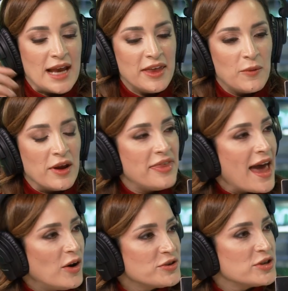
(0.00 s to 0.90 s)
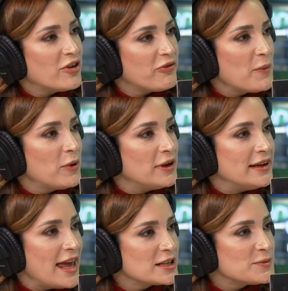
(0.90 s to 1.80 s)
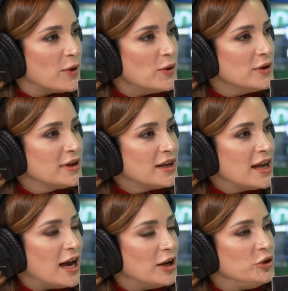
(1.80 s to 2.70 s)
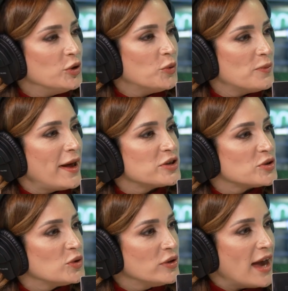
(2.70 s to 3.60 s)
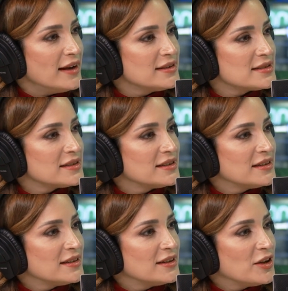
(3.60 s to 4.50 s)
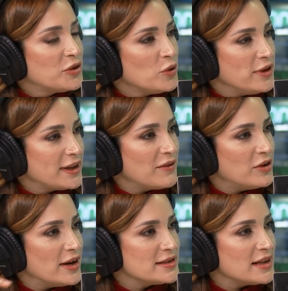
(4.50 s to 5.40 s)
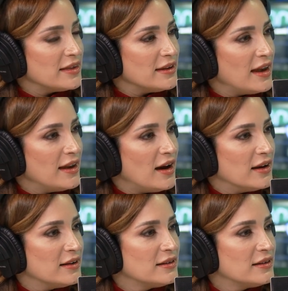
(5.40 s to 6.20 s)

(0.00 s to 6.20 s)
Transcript: say there were thousands of people in the expo, and you would manage to do that through the cameras and the AI?